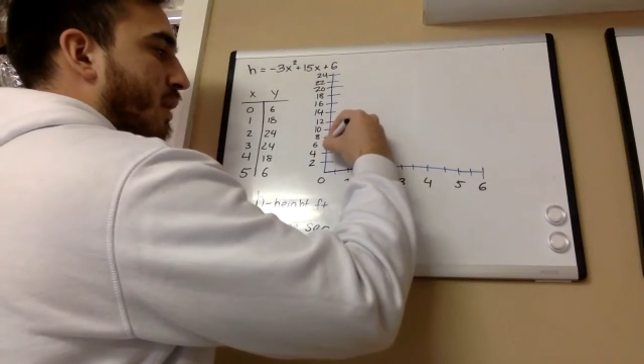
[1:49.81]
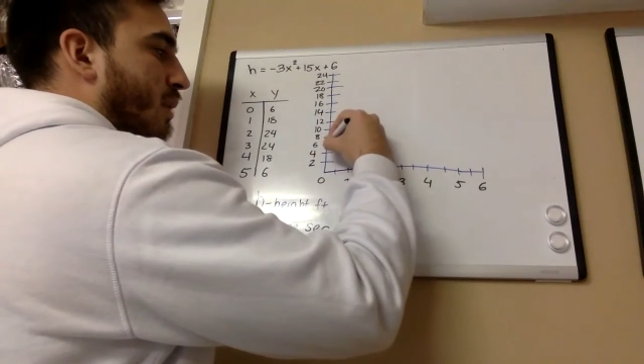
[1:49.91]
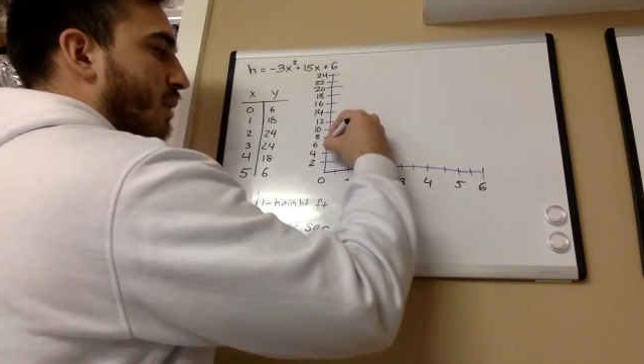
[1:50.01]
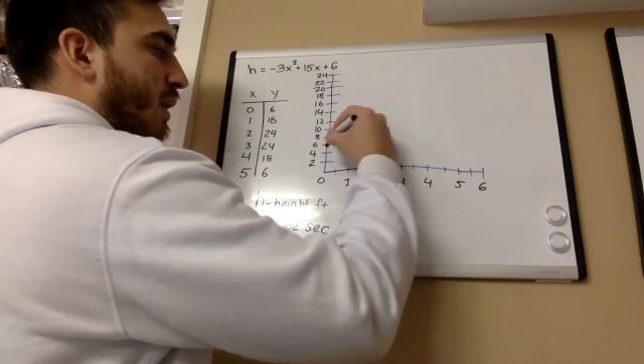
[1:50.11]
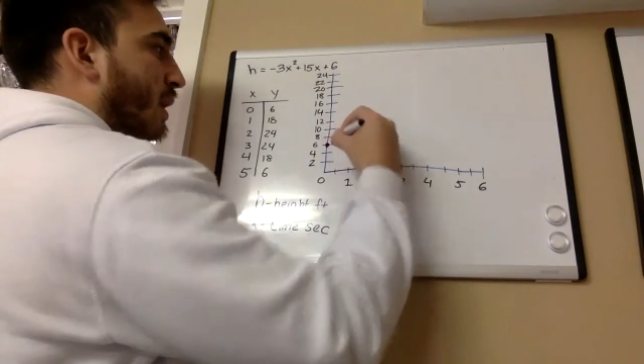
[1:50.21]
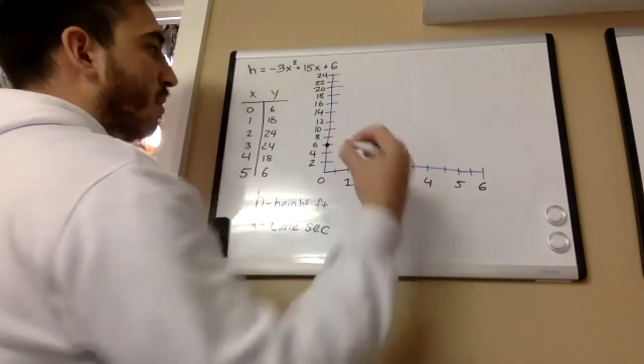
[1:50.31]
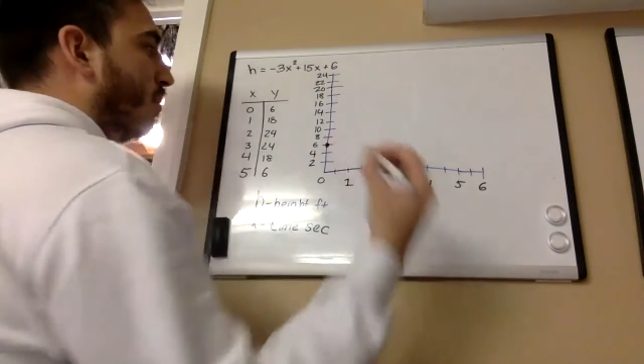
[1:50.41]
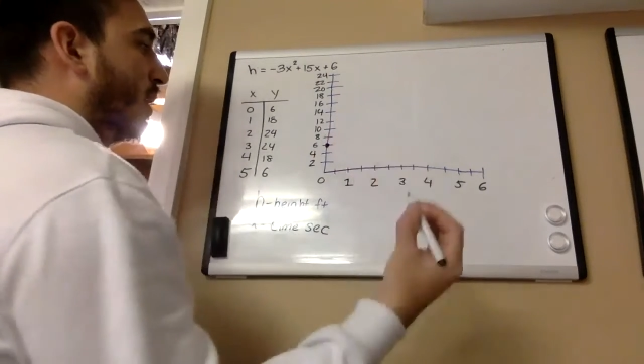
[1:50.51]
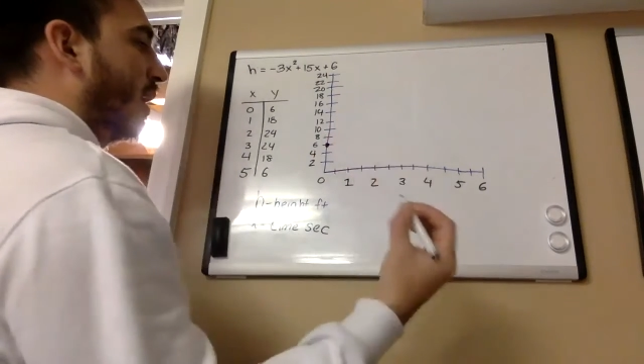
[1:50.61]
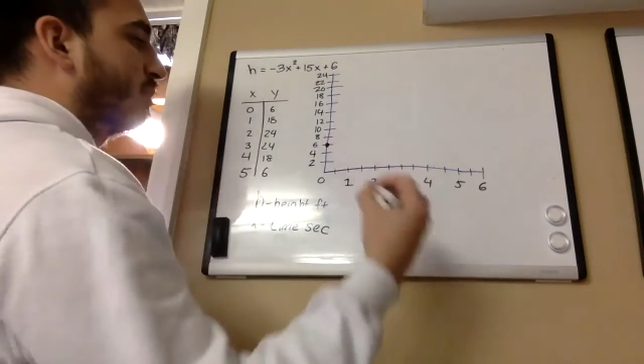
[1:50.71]
that's right here.
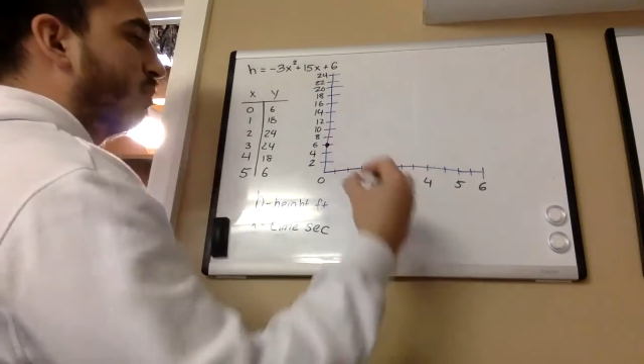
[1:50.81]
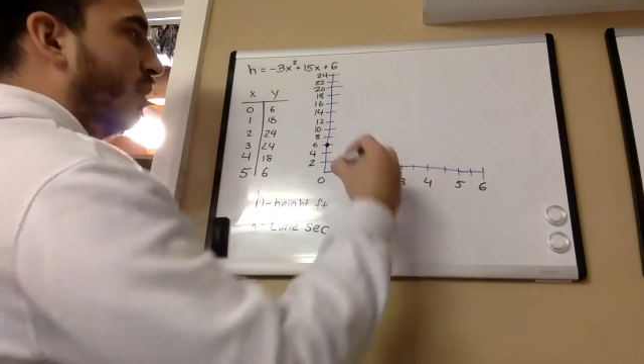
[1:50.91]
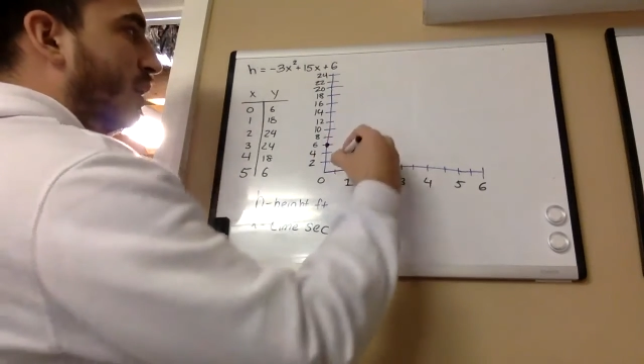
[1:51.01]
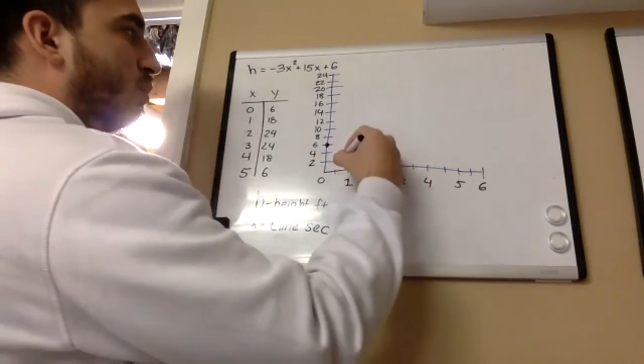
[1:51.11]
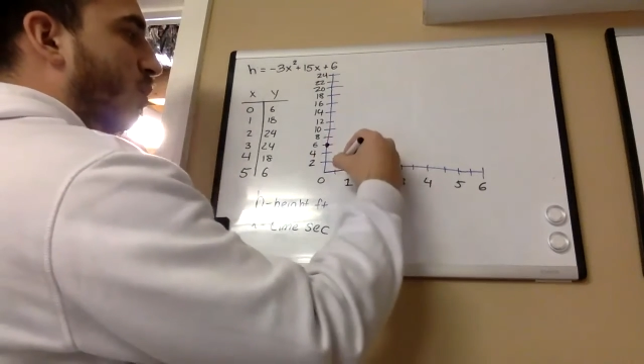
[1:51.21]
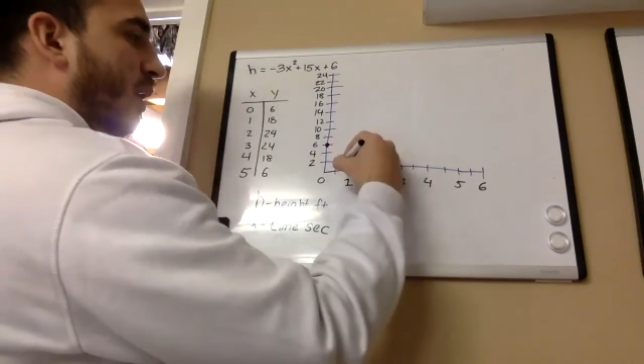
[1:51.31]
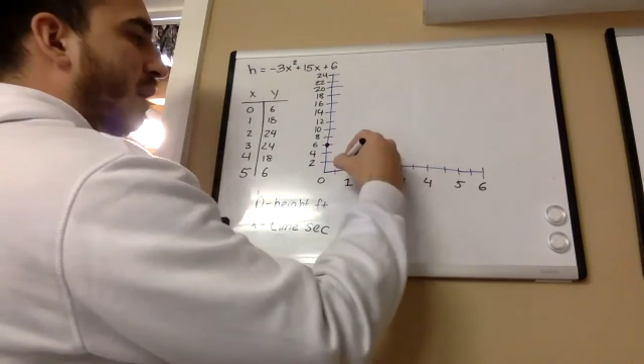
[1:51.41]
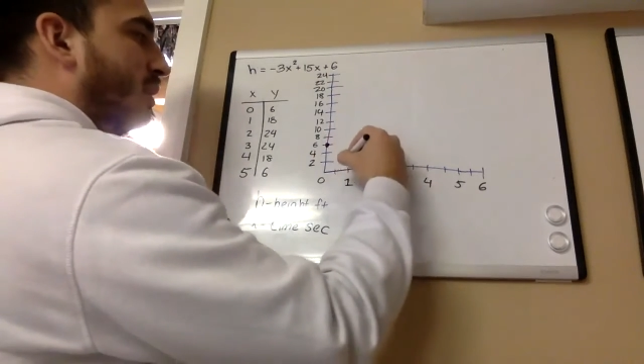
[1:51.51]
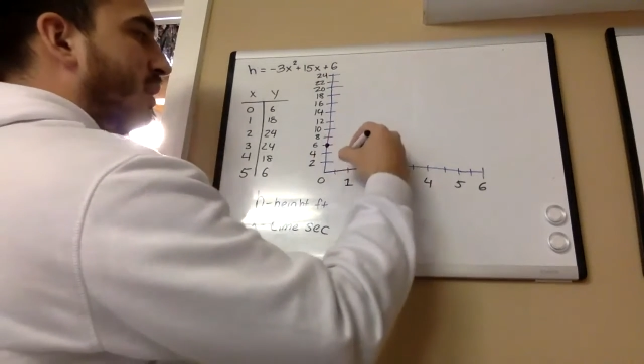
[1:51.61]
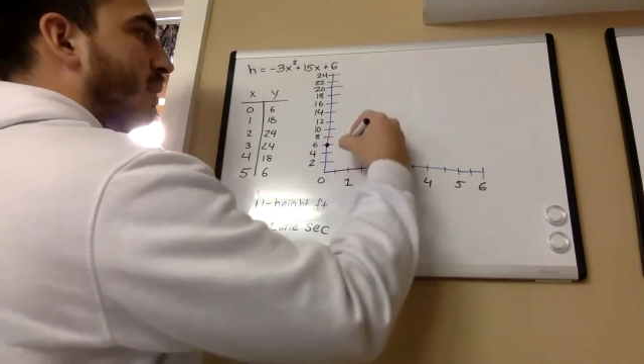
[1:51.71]
My next point is
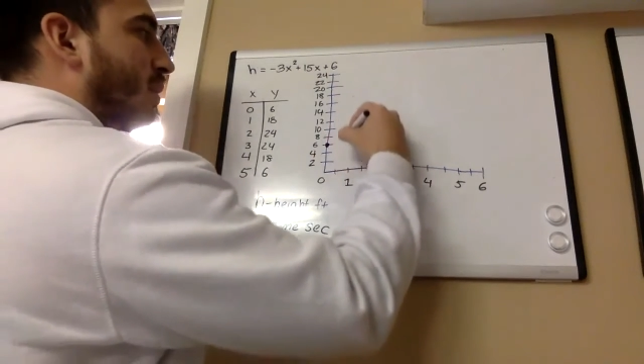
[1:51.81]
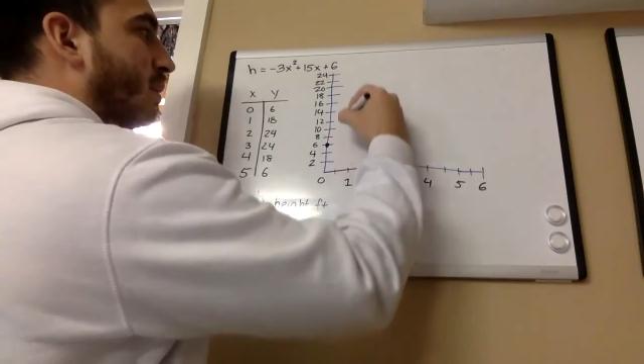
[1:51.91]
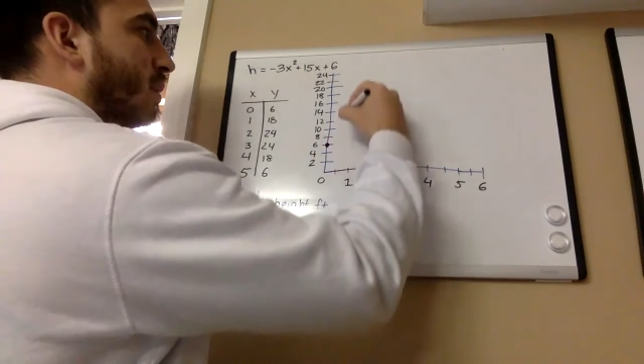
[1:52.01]
118.